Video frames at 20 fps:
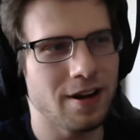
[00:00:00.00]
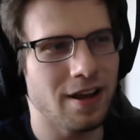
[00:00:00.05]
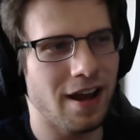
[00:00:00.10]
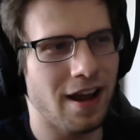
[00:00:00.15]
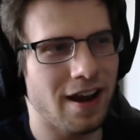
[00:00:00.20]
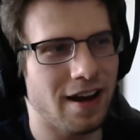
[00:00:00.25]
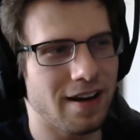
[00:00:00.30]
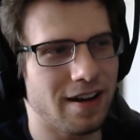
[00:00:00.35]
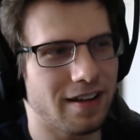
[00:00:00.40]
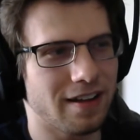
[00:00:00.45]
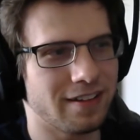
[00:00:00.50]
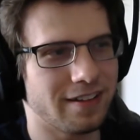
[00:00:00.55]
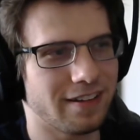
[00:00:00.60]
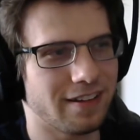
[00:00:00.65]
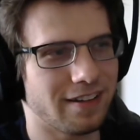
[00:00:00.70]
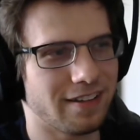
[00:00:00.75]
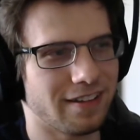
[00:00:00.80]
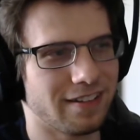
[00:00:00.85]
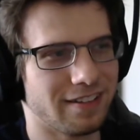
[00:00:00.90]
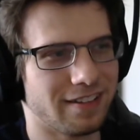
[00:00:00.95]
and it
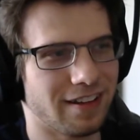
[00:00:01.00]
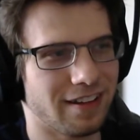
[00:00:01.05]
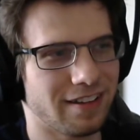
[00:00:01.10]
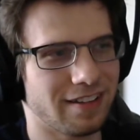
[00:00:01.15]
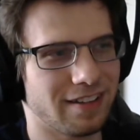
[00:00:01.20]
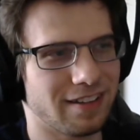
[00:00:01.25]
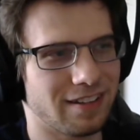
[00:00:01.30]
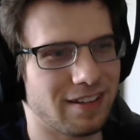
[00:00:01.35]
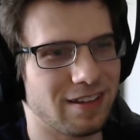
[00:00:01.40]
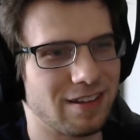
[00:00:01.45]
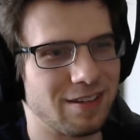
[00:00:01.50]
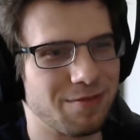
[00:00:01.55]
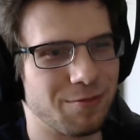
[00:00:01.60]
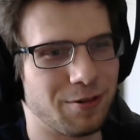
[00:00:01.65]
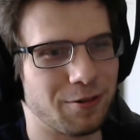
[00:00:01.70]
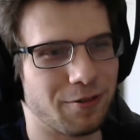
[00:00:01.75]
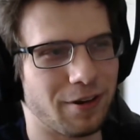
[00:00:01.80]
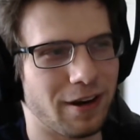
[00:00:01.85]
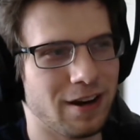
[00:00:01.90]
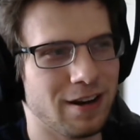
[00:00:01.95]
doesn't seem
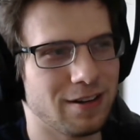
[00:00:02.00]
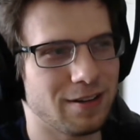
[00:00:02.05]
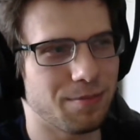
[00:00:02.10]
great,